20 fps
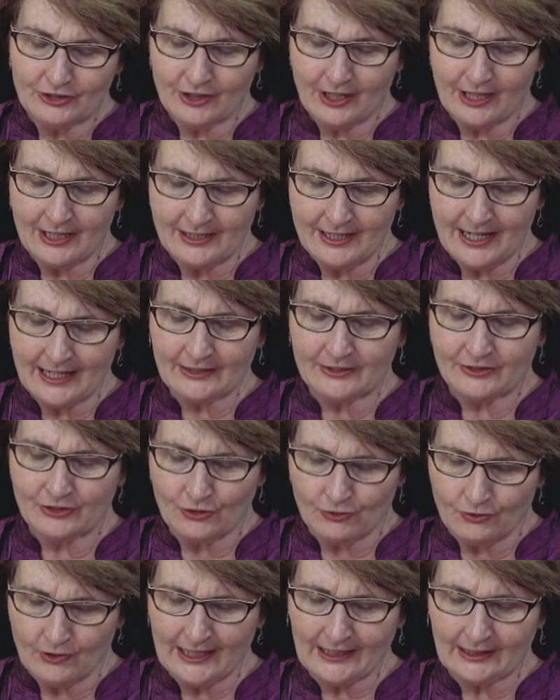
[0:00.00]
connect
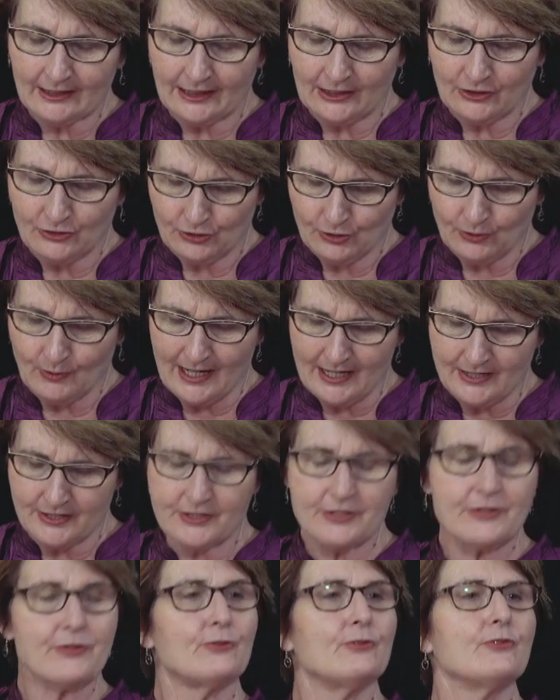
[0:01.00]
directly to
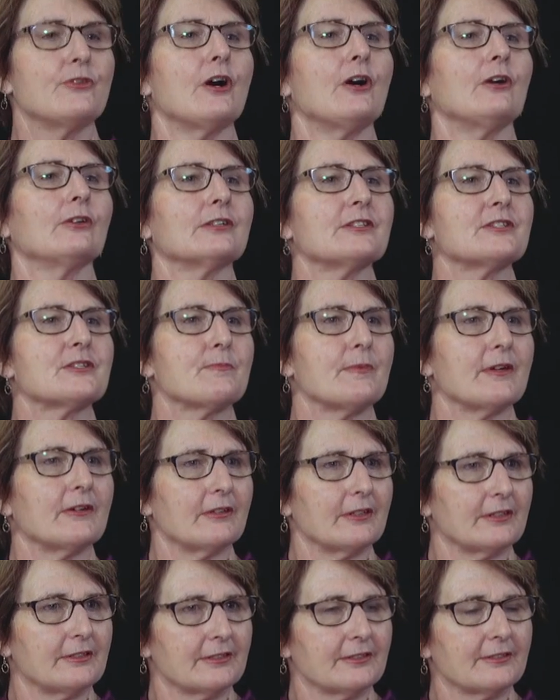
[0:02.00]
us through the Holy Spirit?